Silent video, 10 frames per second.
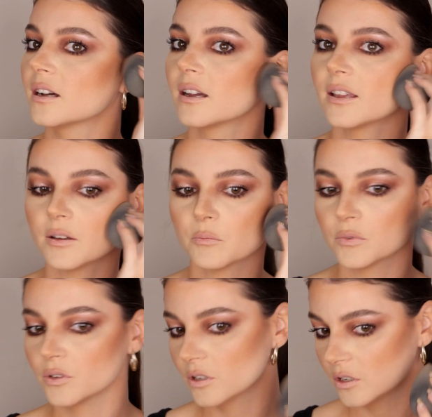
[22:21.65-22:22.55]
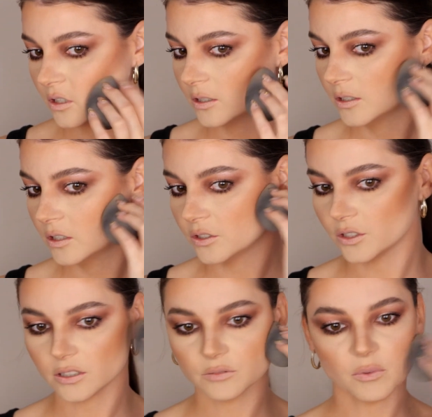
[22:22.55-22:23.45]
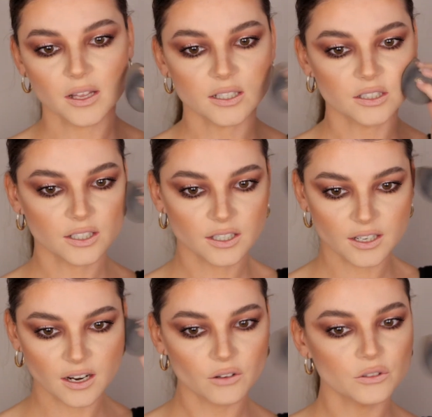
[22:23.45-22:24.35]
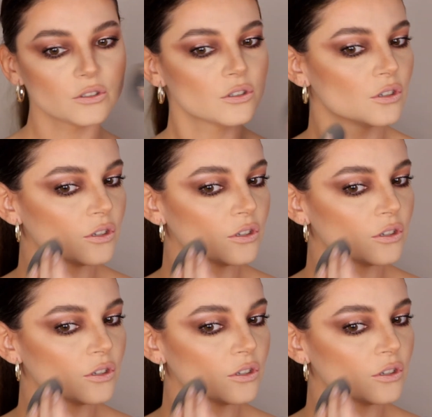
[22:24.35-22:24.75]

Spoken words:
I am just blending it out.